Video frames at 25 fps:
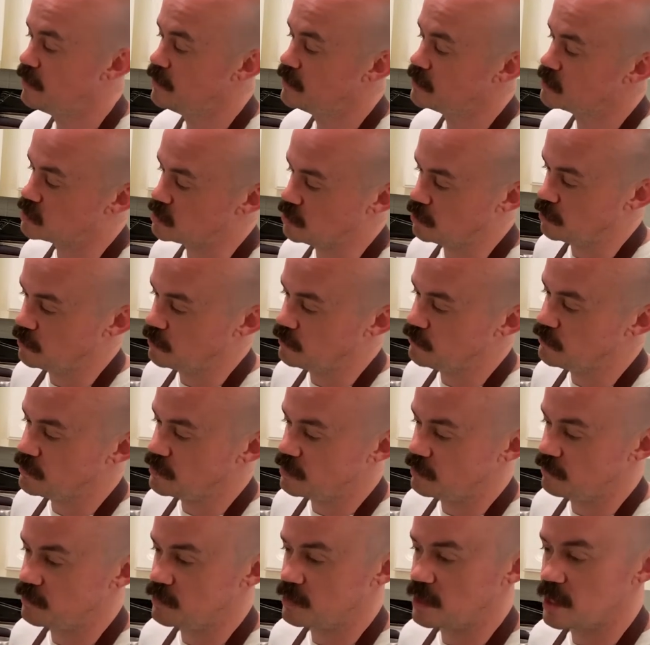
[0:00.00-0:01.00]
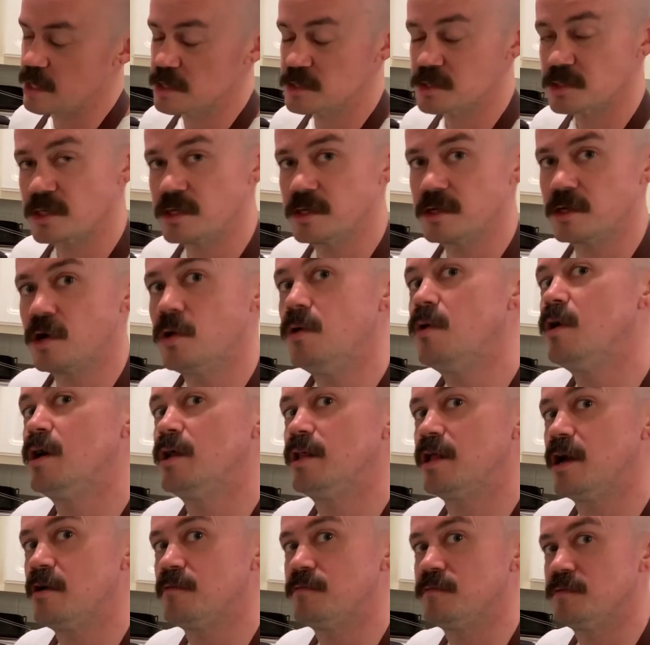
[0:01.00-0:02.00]
So if you guys are gonna go
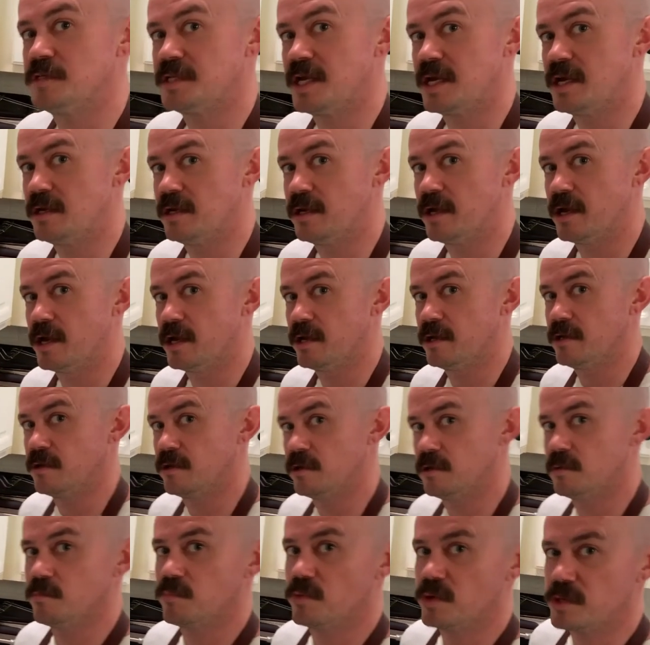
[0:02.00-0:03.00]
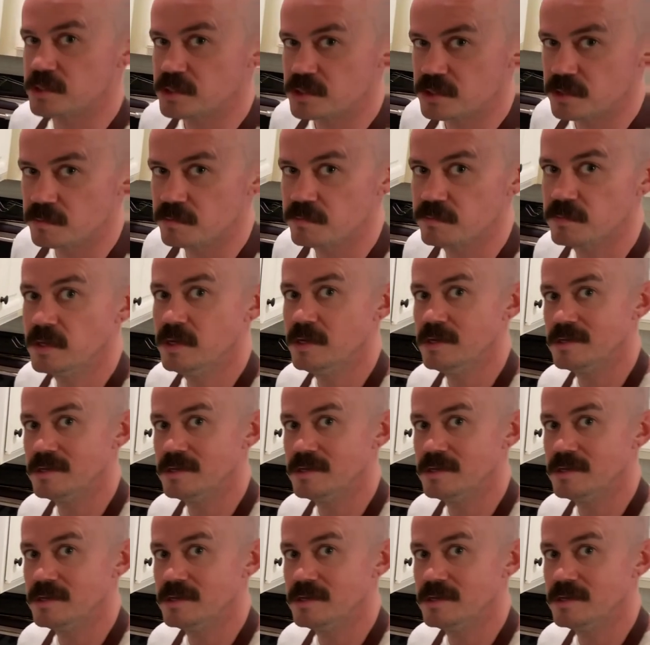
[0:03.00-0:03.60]
all out for date night, you're gonna bring some,